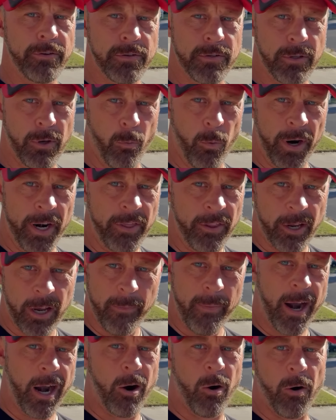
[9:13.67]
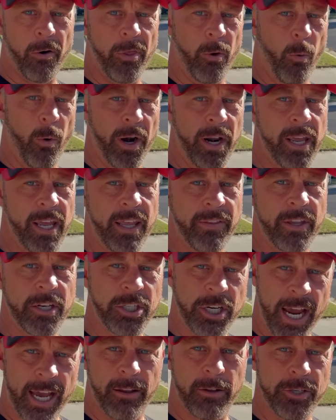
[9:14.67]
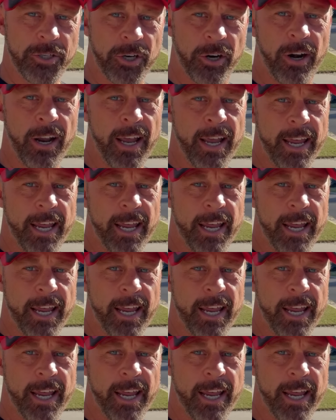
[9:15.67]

one in the Camaro or the one in the Challenger